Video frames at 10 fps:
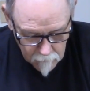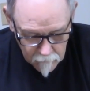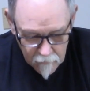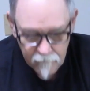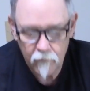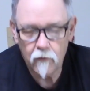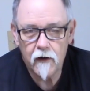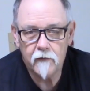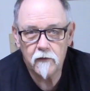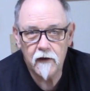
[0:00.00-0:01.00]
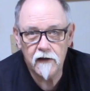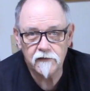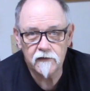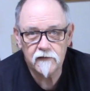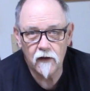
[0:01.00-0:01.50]
But for whatever
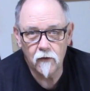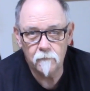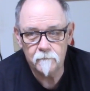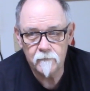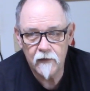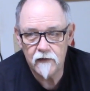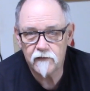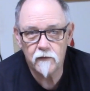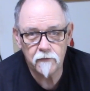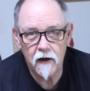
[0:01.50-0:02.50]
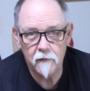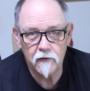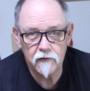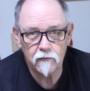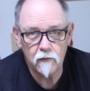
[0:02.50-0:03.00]
reason, so these are the
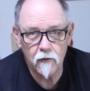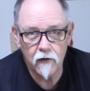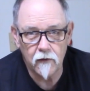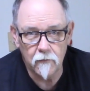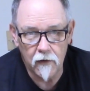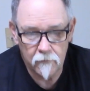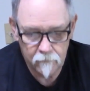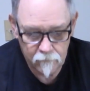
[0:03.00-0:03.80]
parameters we're working with.